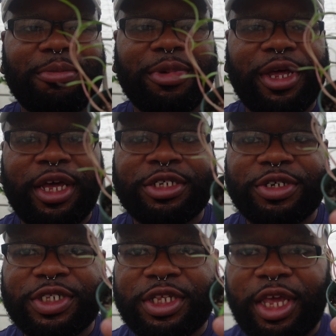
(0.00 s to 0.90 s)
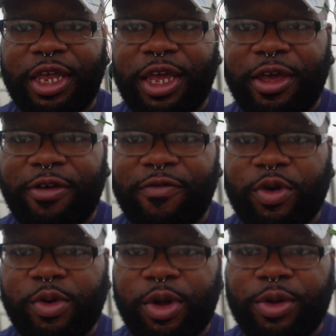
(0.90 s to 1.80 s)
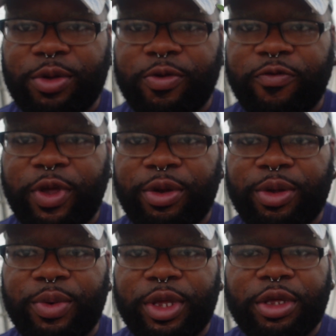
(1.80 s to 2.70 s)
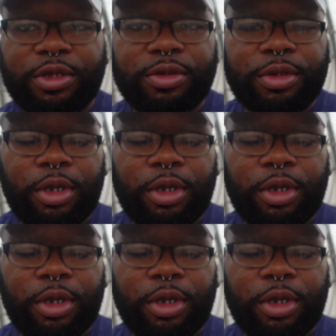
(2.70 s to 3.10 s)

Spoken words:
but as you can see, they have grown very well.